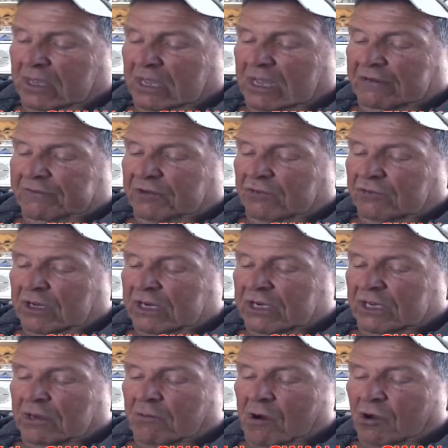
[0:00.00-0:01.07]
If you need to
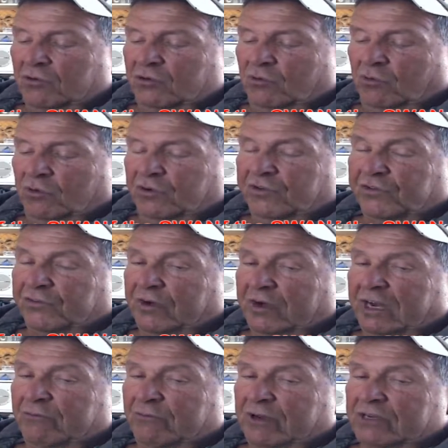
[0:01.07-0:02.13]
go outdoors for
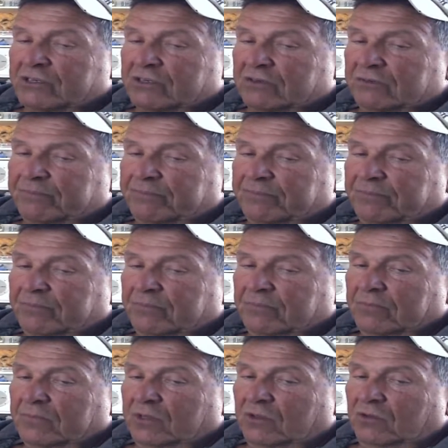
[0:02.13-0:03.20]
any reason,
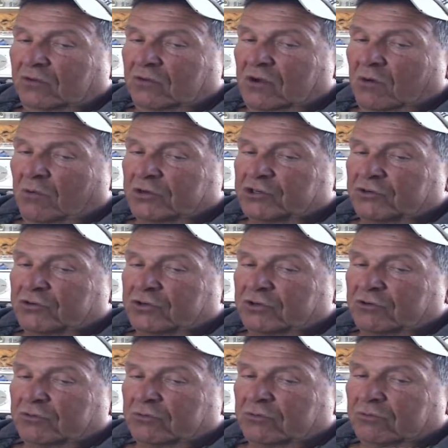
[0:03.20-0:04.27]
you know what you
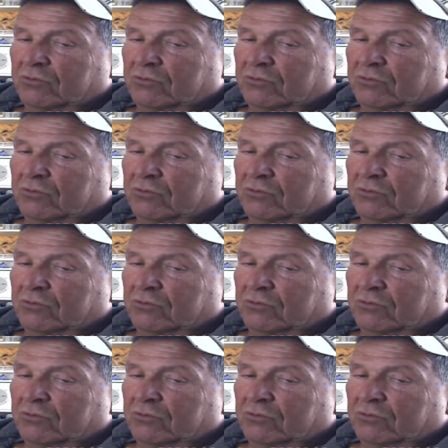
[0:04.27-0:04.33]
do.